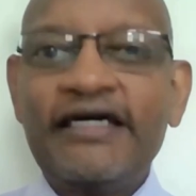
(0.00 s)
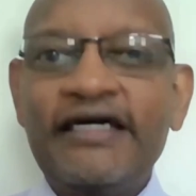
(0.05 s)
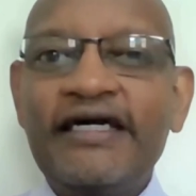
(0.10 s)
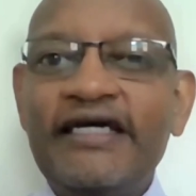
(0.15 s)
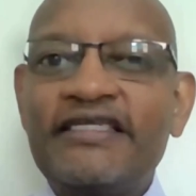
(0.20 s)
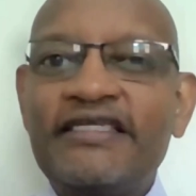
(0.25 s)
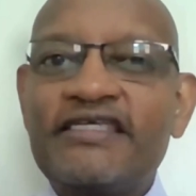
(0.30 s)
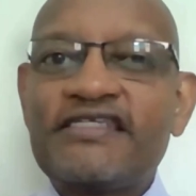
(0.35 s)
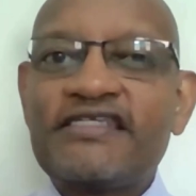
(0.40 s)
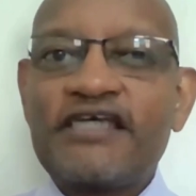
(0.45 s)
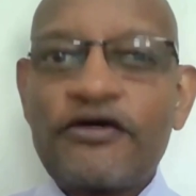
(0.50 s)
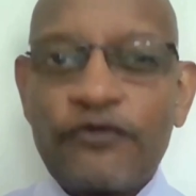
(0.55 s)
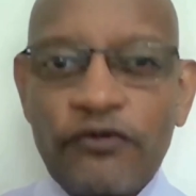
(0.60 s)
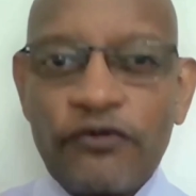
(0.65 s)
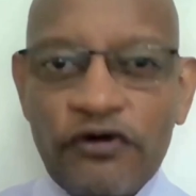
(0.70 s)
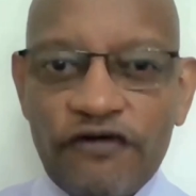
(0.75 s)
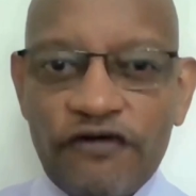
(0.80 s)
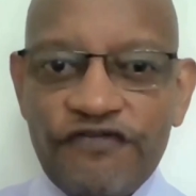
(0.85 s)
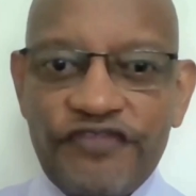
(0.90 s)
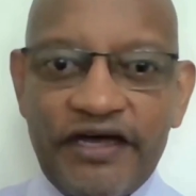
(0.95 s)
It is a
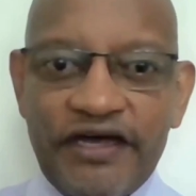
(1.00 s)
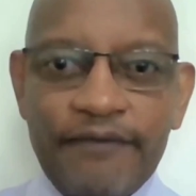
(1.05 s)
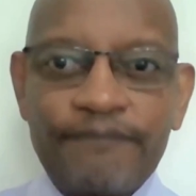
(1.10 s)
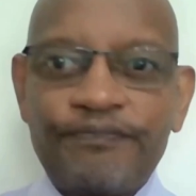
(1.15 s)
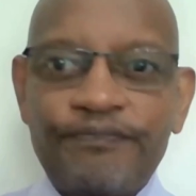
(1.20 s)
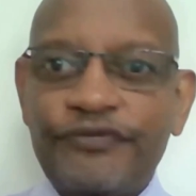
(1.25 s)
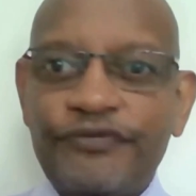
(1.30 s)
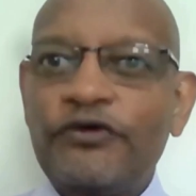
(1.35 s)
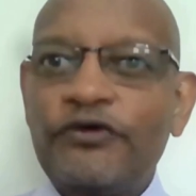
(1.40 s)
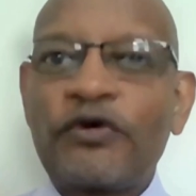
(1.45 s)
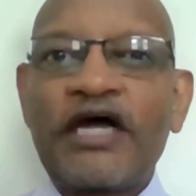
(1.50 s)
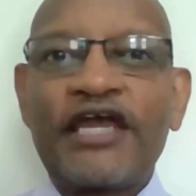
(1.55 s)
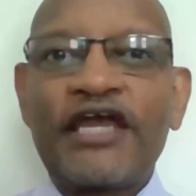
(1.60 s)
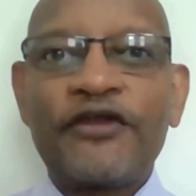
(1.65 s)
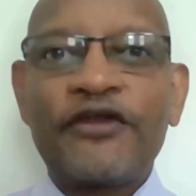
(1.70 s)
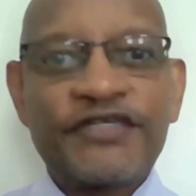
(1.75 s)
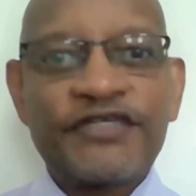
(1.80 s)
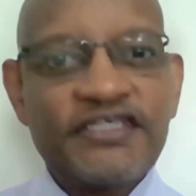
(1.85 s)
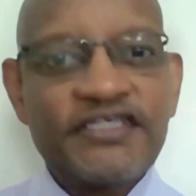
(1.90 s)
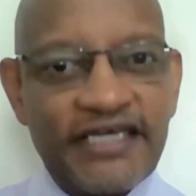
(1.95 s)
rule of thumb. You
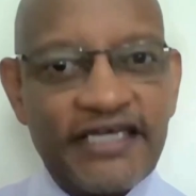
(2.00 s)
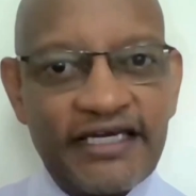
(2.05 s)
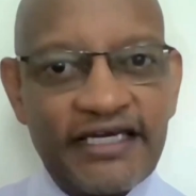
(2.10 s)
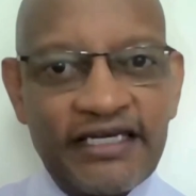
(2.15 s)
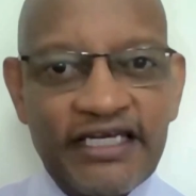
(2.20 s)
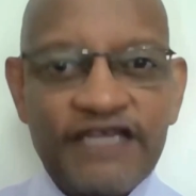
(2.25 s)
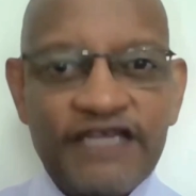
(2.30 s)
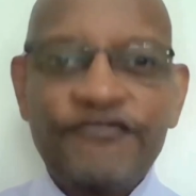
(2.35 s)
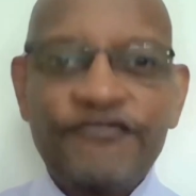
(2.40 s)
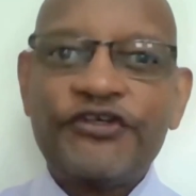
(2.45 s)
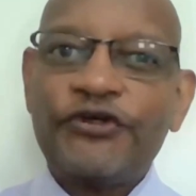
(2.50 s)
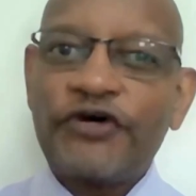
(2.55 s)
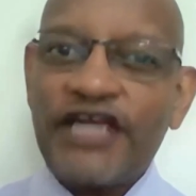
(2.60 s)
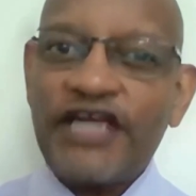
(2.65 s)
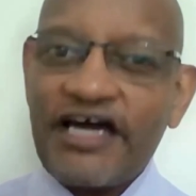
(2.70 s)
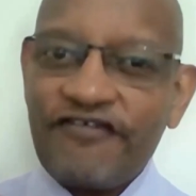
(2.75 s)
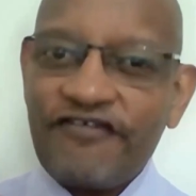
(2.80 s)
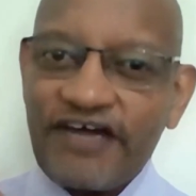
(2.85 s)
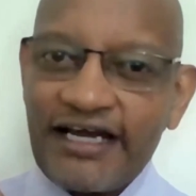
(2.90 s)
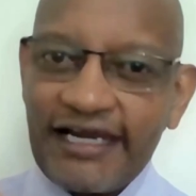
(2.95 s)
cannot sell if you don't
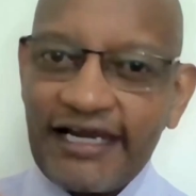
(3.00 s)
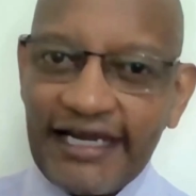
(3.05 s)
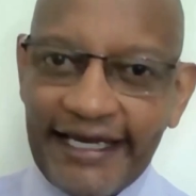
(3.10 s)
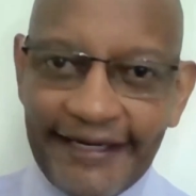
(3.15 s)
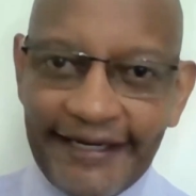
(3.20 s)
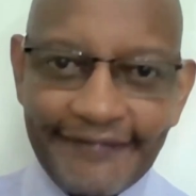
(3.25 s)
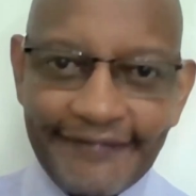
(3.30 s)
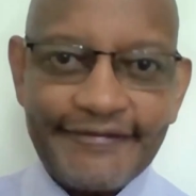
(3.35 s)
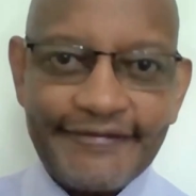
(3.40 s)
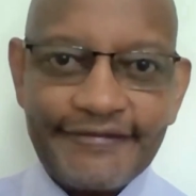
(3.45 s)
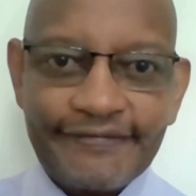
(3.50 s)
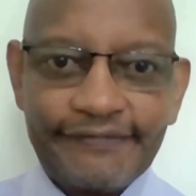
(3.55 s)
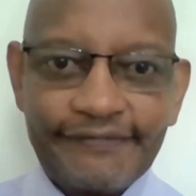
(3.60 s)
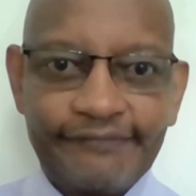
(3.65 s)
have a client.